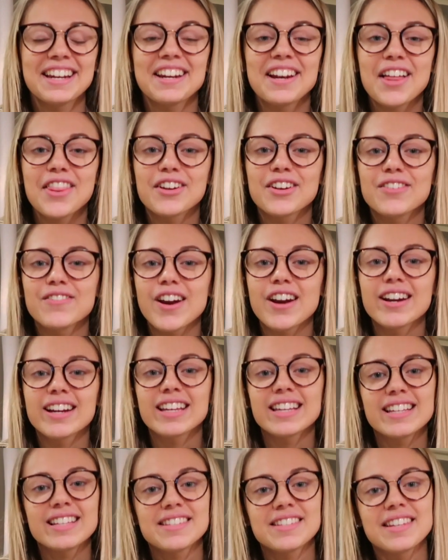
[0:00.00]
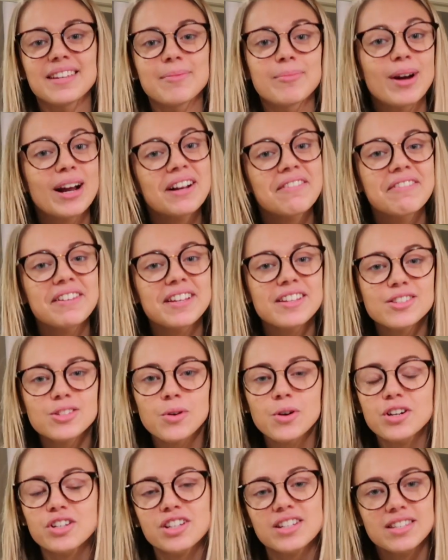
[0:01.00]
another very easy breakfast
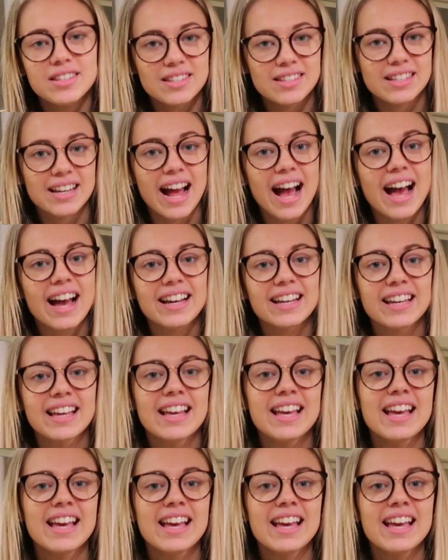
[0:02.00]
or just snack